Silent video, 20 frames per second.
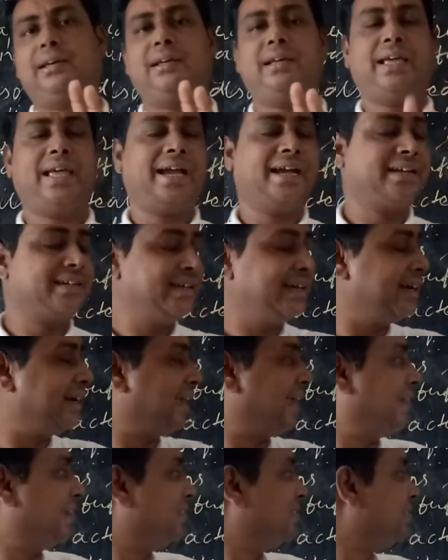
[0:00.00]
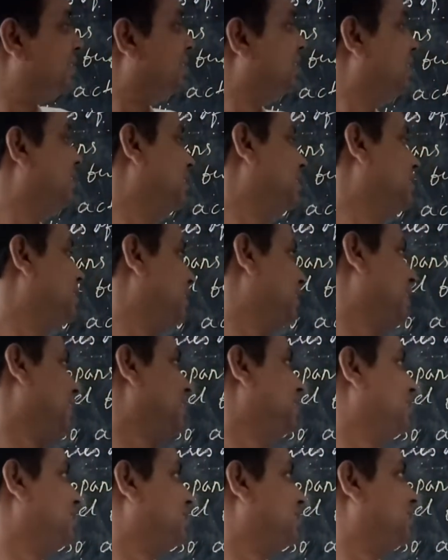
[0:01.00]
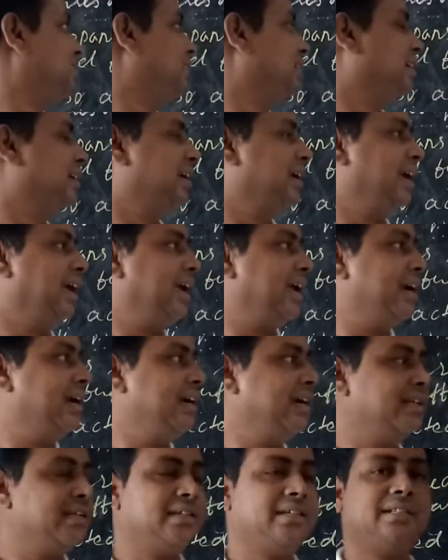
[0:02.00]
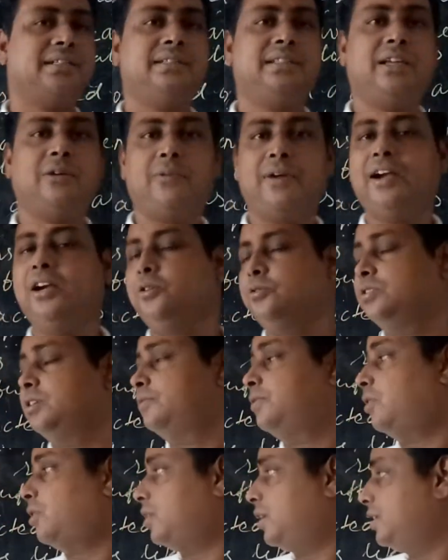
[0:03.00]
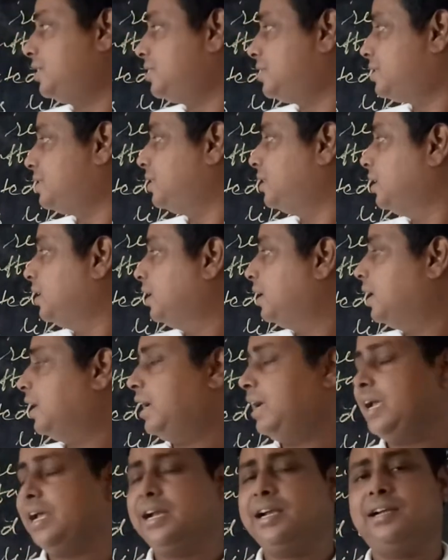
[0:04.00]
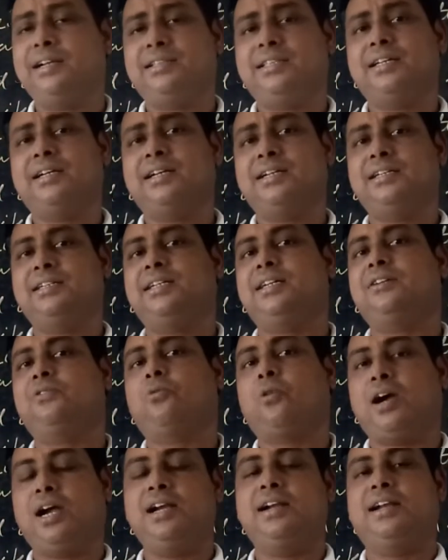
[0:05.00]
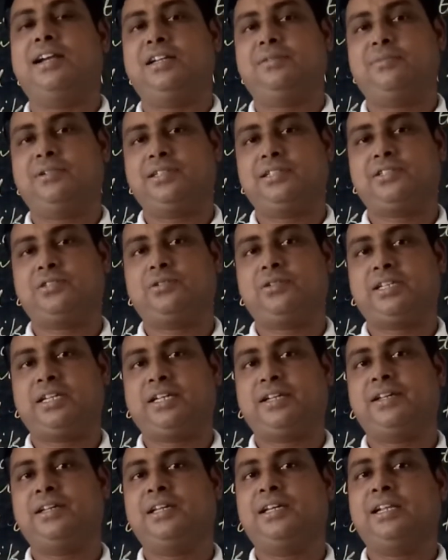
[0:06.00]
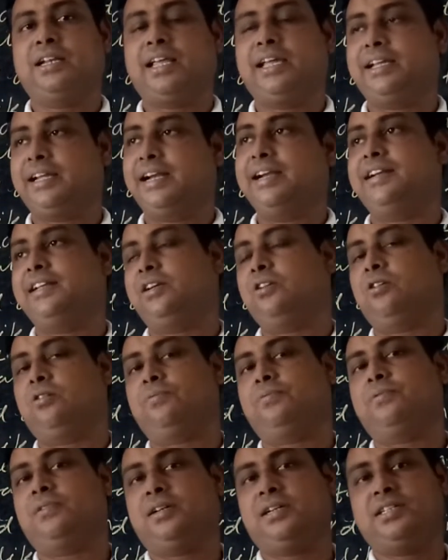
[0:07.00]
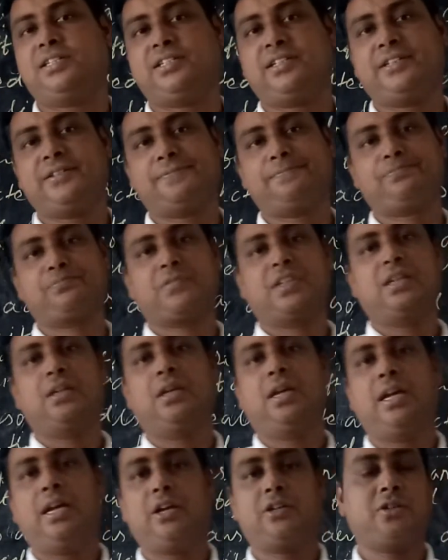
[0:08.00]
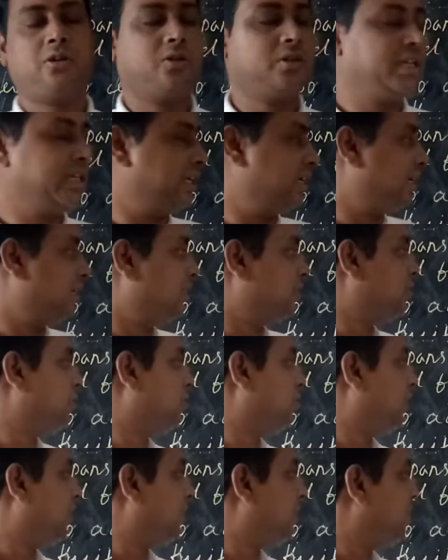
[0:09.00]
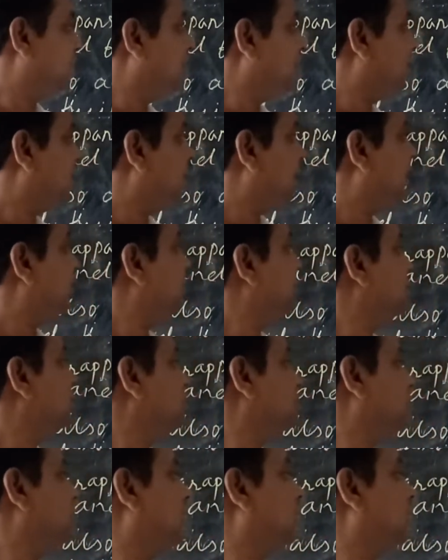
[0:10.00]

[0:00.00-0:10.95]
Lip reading: acted as hunter-gatherers, and they went to the forest and they hunted wild animals. Okay, like antelope. Understand? Okay, so they were able to,